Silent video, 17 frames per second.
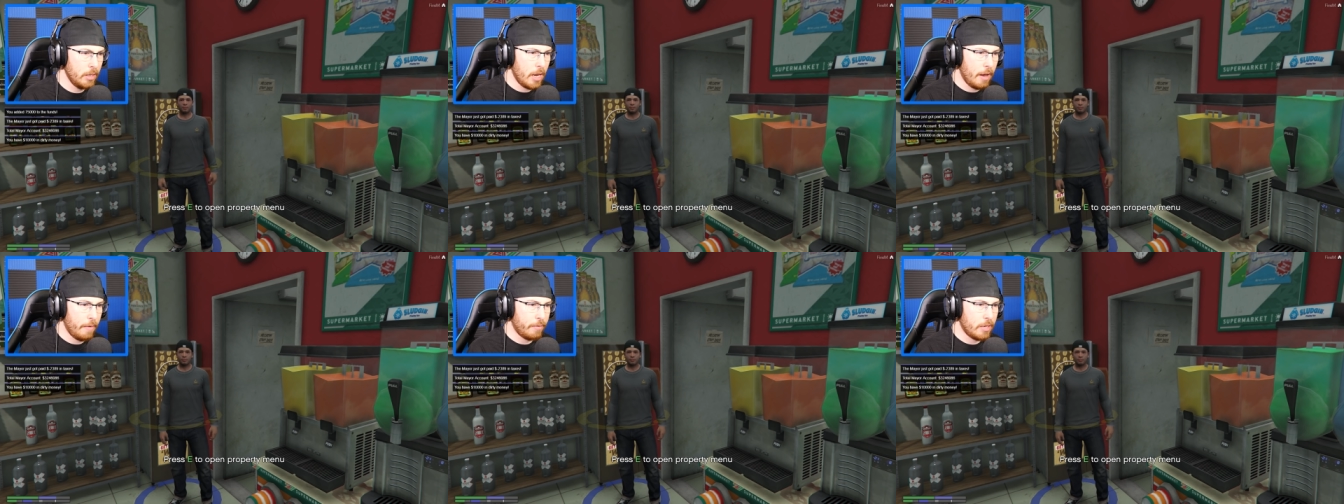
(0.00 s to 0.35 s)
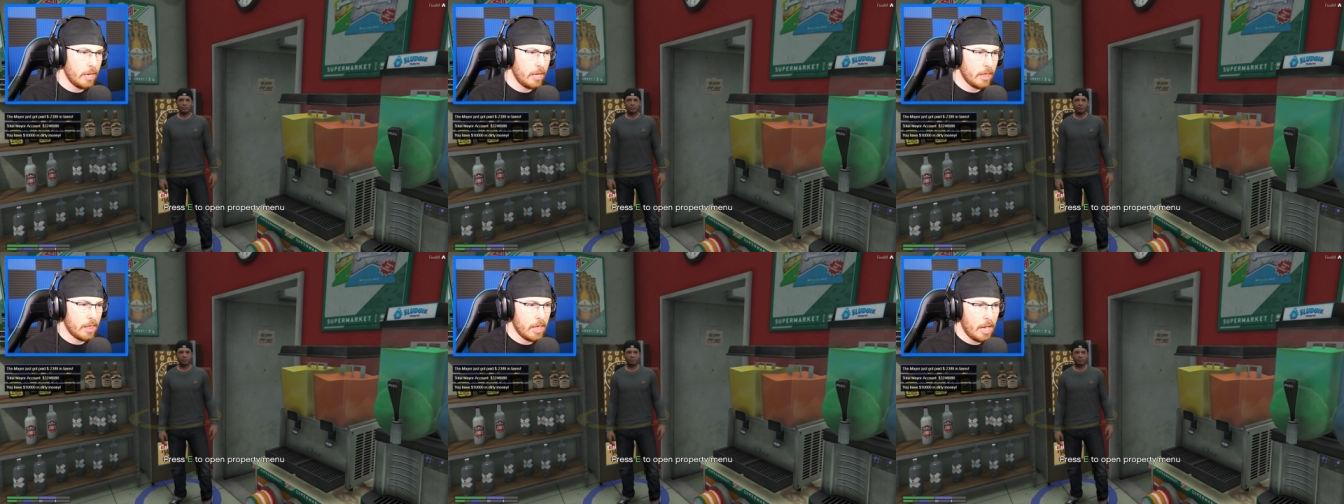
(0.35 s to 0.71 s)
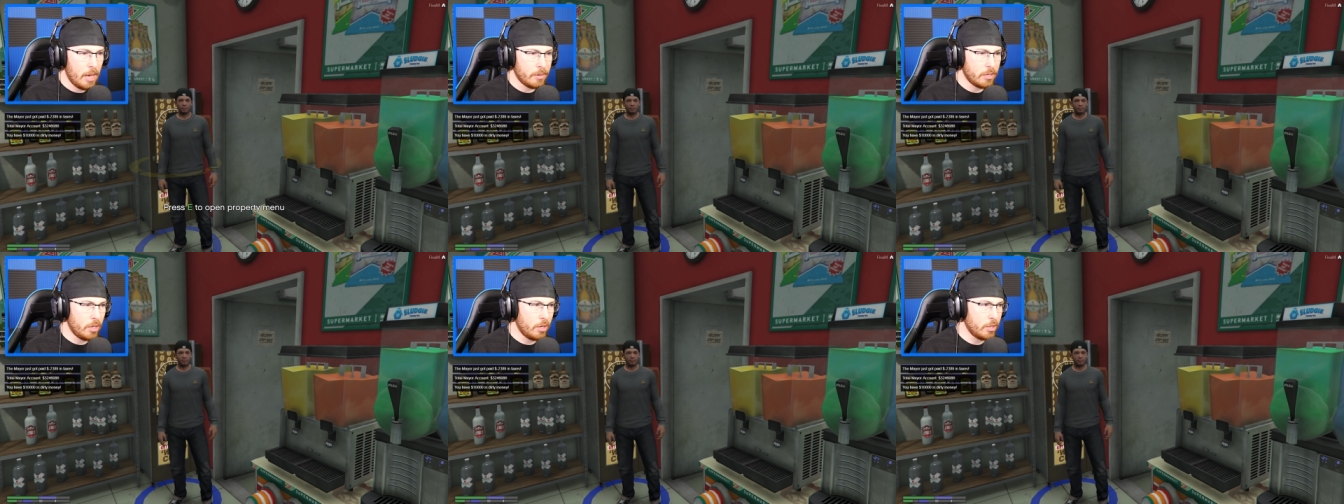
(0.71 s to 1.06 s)
And I have
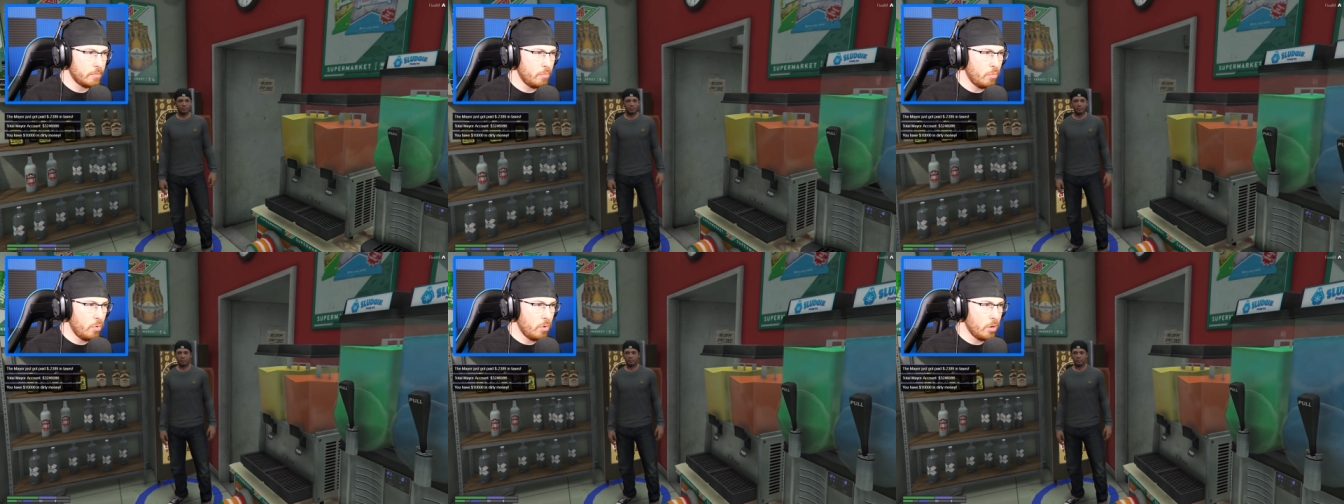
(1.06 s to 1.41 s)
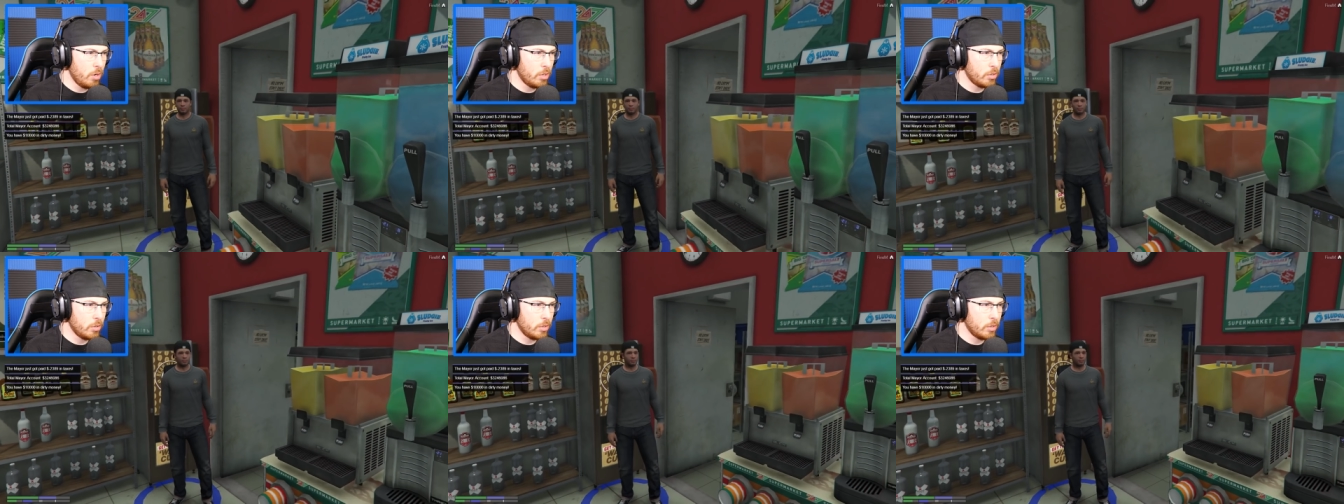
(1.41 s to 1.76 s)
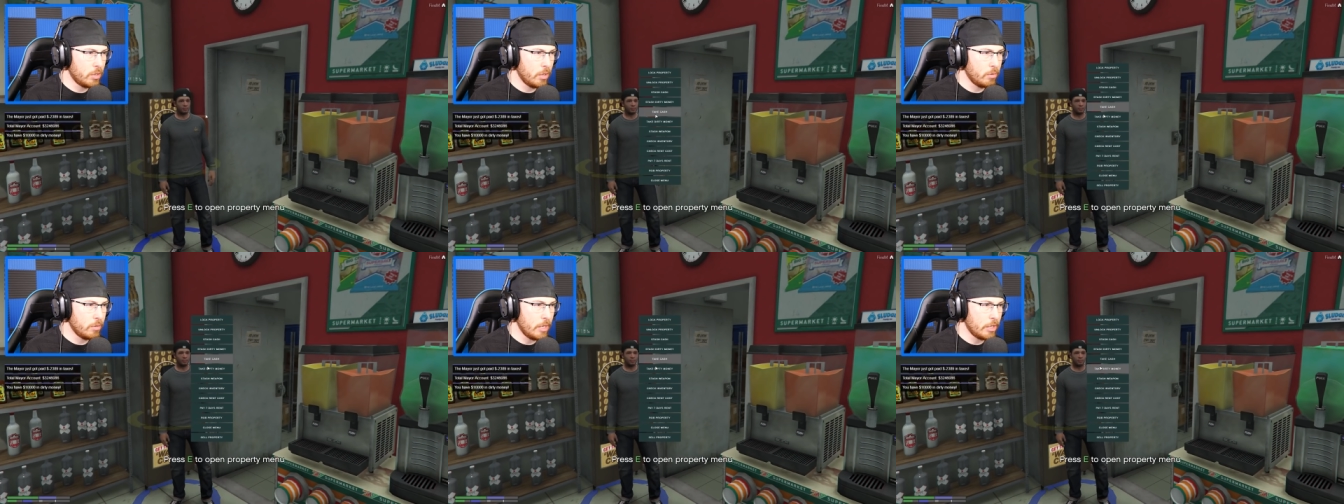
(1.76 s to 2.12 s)
$10,000 more. So
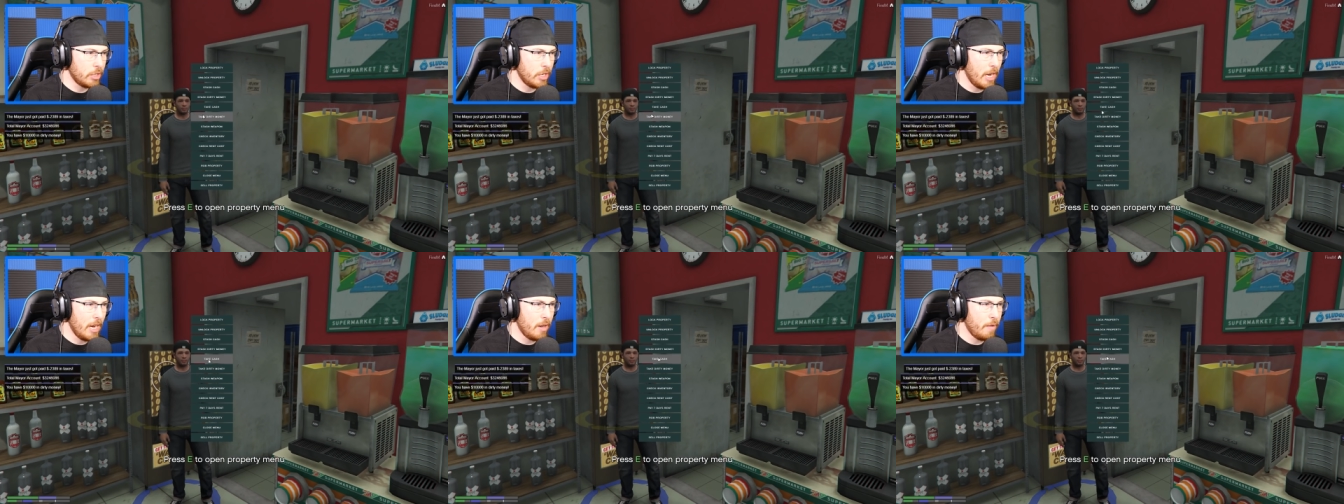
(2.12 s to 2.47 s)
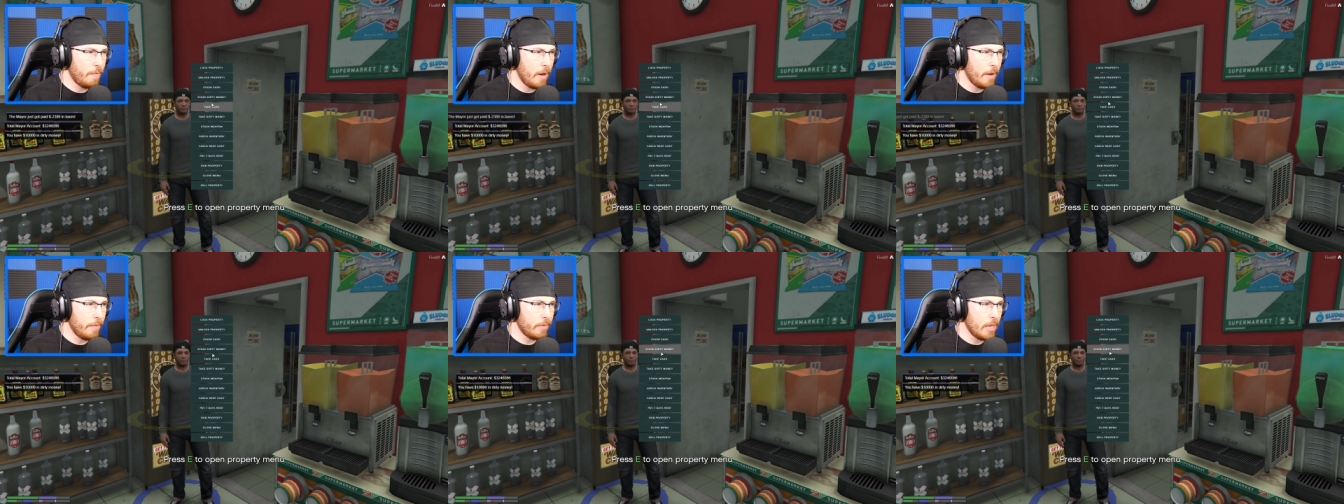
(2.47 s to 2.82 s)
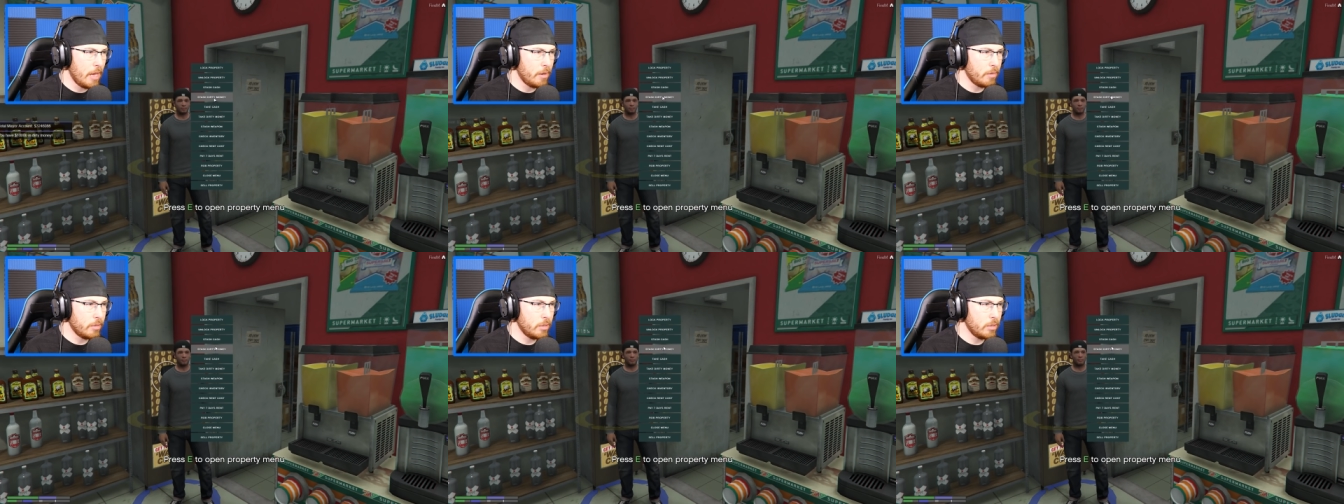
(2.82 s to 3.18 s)
it was actually
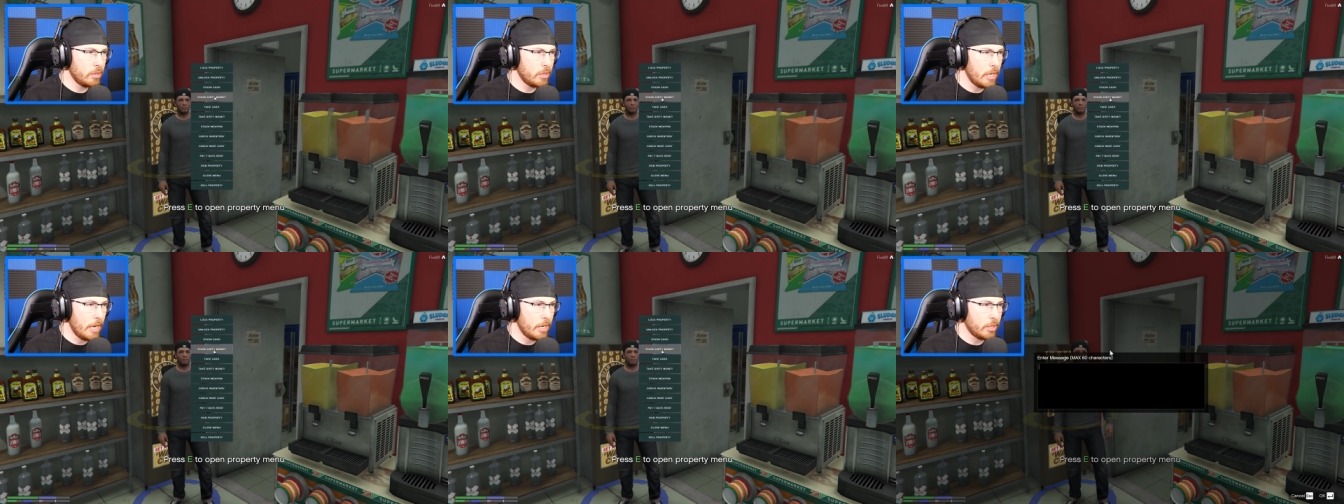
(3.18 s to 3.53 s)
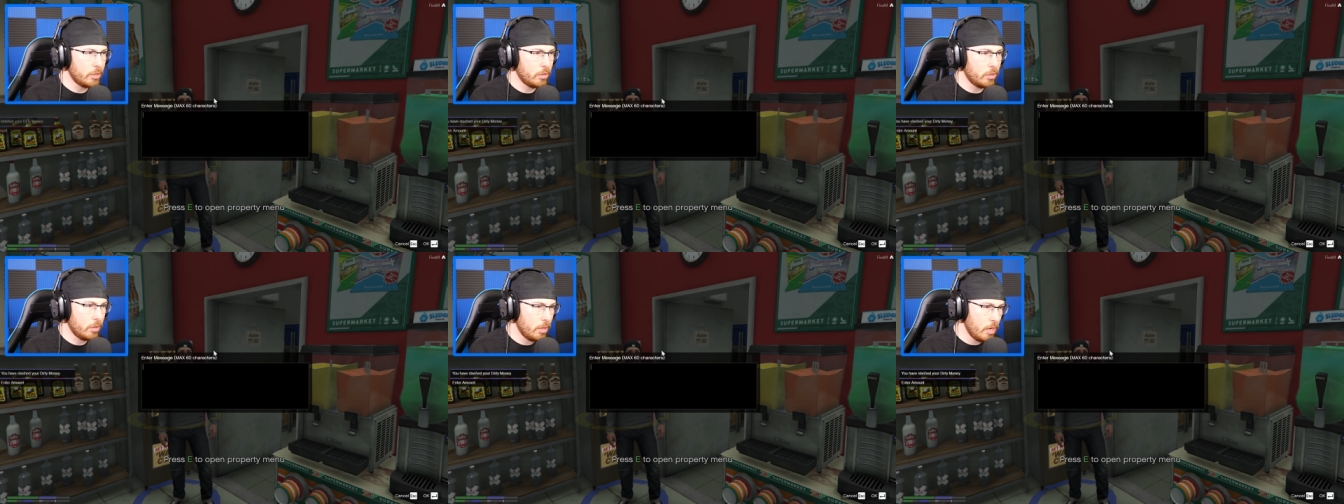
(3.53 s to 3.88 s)
$85,000 stashed.